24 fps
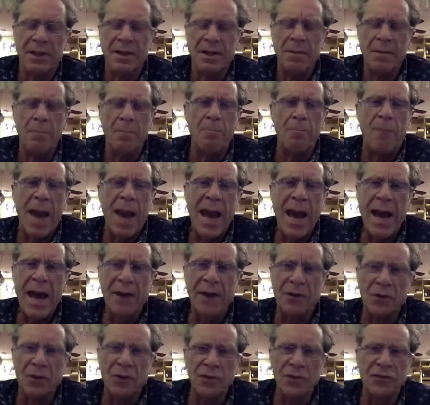
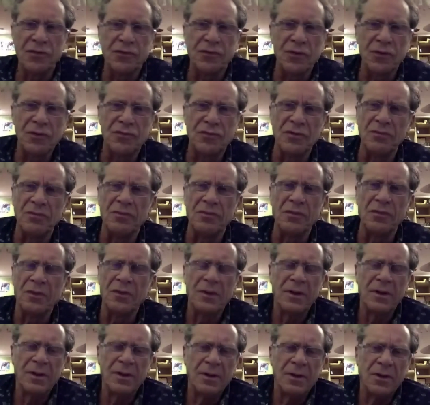ban all sorts of
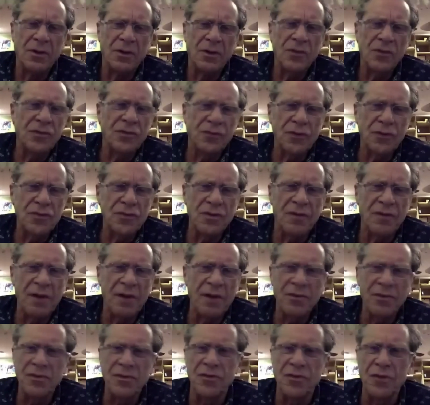
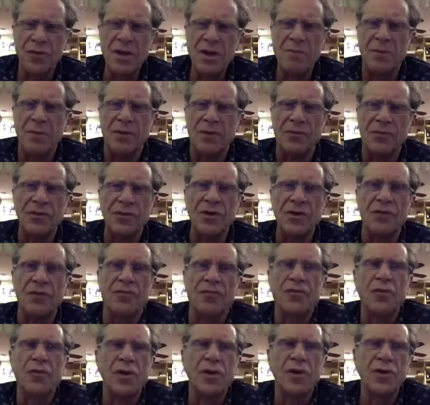other treatments, you know,
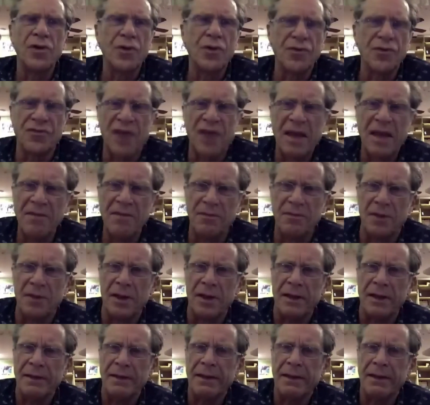for your safety.